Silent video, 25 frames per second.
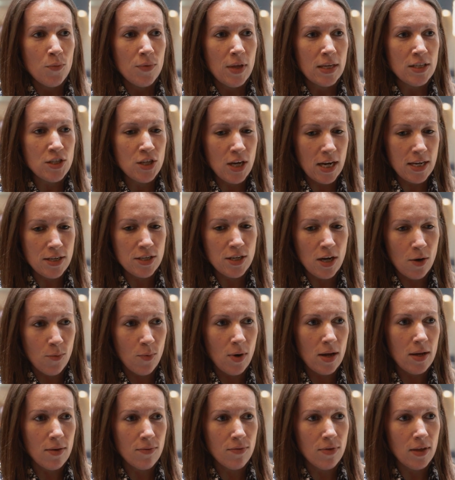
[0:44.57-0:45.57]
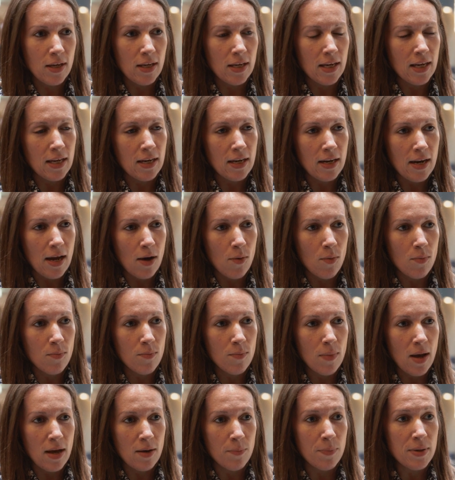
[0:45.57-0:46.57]
they change our way of thinking and
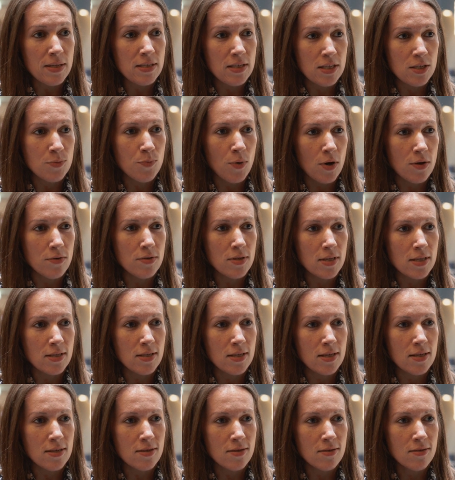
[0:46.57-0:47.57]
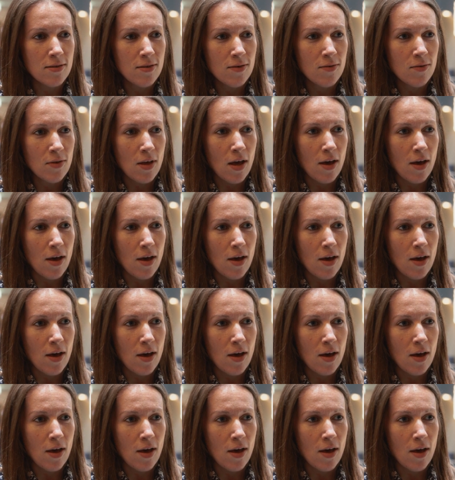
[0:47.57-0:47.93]
our business processes.